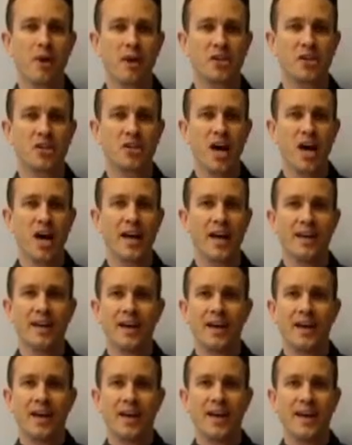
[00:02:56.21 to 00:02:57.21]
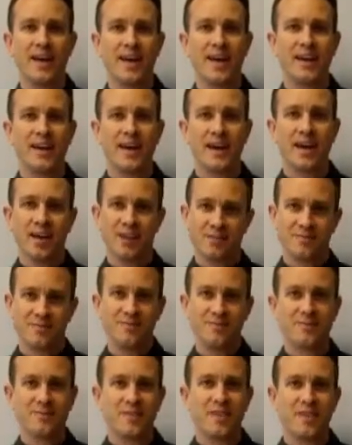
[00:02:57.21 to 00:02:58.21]
buckshot, and
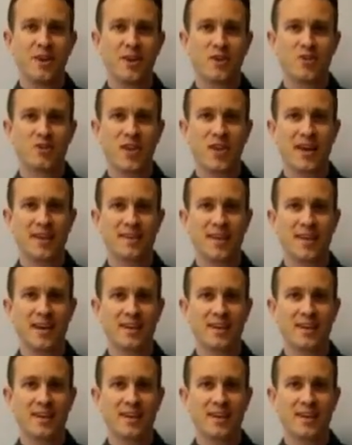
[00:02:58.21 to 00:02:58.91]
here's that